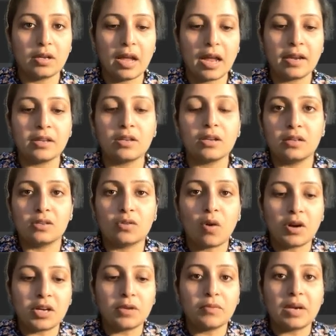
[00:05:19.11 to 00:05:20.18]
and
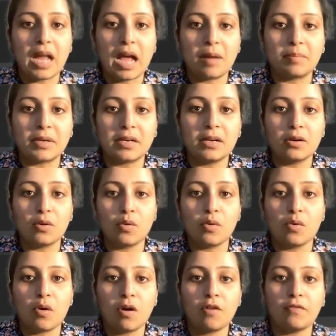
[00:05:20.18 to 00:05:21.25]
sorting will happen in
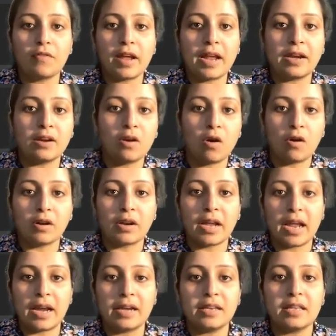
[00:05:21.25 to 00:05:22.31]
O of n log
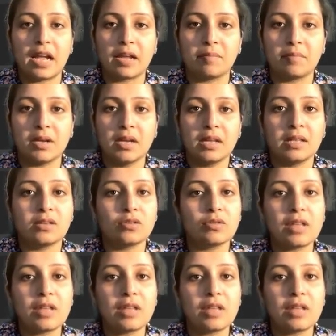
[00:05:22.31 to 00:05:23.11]
n time. So